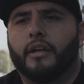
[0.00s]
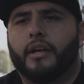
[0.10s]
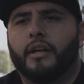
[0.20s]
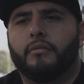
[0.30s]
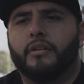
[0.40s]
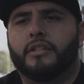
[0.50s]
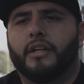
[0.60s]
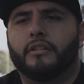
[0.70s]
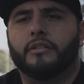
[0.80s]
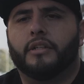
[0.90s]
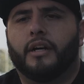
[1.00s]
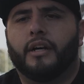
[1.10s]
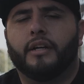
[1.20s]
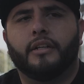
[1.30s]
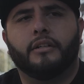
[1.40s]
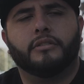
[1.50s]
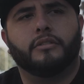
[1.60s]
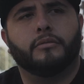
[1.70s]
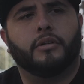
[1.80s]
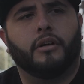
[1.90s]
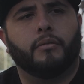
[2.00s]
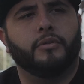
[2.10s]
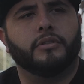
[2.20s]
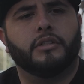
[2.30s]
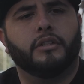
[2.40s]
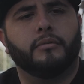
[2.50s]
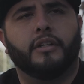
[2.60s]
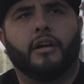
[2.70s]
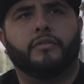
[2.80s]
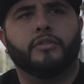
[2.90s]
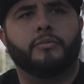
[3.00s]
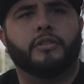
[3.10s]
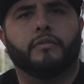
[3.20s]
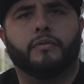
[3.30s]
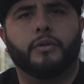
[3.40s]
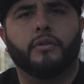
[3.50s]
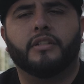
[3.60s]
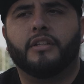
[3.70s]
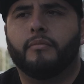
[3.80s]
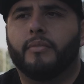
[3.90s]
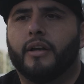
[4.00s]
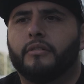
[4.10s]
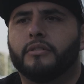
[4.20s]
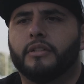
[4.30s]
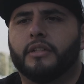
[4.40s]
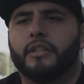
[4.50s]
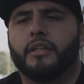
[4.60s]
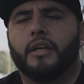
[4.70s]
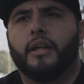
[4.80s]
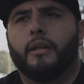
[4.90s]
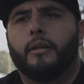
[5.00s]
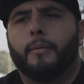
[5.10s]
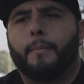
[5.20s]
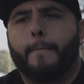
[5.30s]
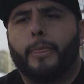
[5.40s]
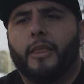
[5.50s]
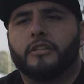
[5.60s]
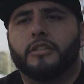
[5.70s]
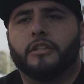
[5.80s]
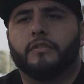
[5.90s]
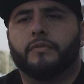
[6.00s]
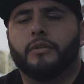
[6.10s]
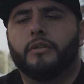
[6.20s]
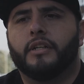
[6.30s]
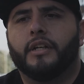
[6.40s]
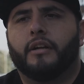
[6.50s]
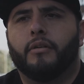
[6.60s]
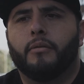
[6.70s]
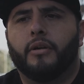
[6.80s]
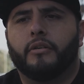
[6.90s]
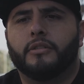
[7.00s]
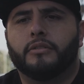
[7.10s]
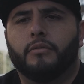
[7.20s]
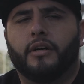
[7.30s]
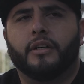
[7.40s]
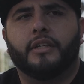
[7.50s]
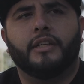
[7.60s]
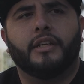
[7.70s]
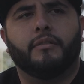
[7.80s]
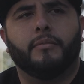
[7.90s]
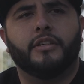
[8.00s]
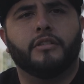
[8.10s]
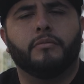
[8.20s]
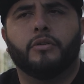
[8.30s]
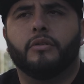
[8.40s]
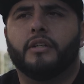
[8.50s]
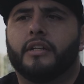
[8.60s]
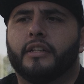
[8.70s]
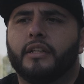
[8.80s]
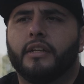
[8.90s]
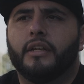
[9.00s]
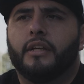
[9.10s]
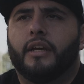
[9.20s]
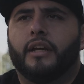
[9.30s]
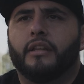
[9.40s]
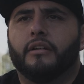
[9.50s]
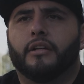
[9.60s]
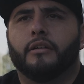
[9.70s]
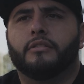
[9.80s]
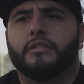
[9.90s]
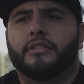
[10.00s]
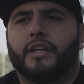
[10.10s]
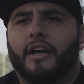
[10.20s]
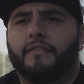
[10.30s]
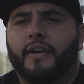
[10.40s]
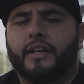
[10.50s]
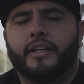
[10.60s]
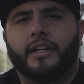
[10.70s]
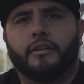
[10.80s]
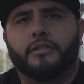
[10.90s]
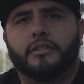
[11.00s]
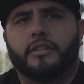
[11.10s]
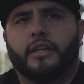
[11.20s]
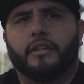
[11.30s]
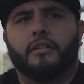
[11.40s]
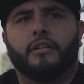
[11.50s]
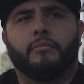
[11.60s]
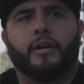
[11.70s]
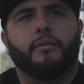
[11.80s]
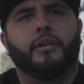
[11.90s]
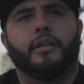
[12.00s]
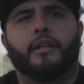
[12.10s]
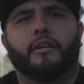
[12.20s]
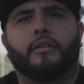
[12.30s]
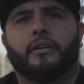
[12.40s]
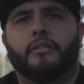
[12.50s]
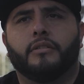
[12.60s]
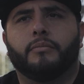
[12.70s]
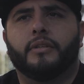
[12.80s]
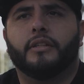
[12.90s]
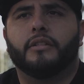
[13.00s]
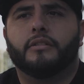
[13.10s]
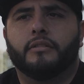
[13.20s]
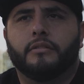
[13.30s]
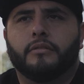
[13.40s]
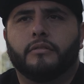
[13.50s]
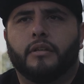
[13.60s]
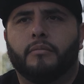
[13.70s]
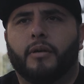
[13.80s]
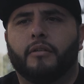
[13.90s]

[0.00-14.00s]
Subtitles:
kind of reached out to God, some car pulls up and he offers me some food. That's how bad I was looking. I took the food and I remember I was just walking and miserable and And I look up to the sky finally, and I was just like, dude, am I really here on earth to be this? Am I